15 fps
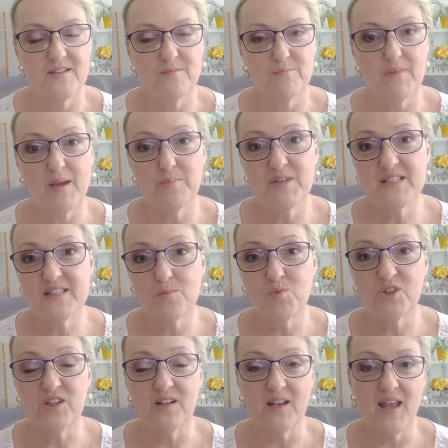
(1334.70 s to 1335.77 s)
Maybe
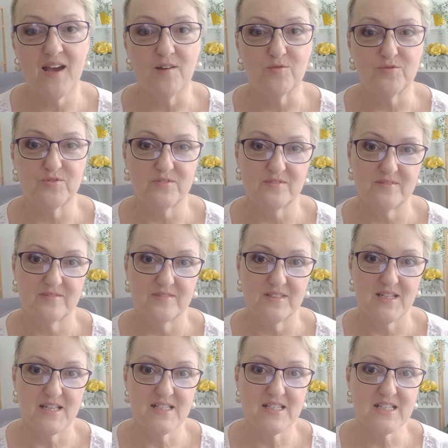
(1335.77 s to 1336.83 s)
someone you love
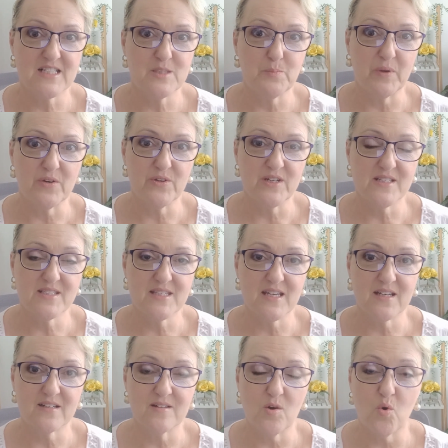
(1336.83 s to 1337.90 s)
is
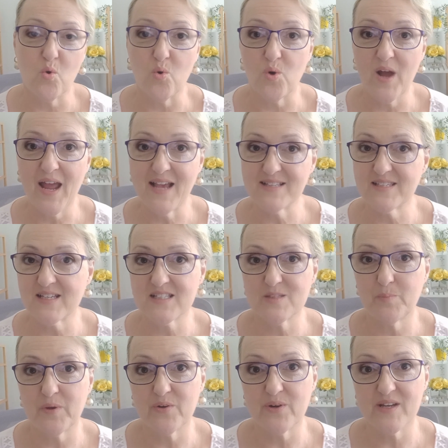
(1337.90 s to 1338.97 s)
experiencing or has
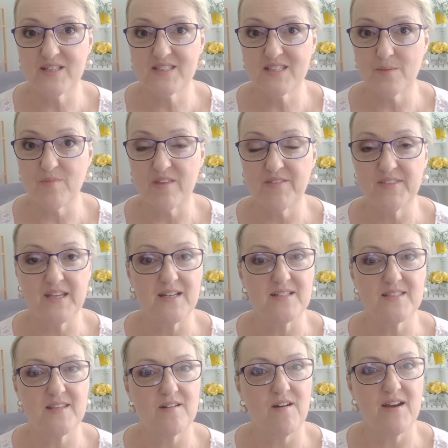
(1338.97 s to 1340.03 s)
experienced some of the
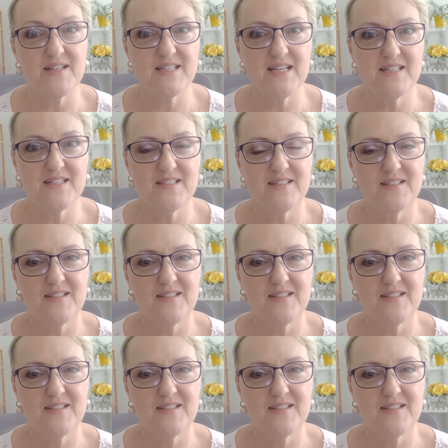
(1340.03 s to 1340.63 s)
things that I did.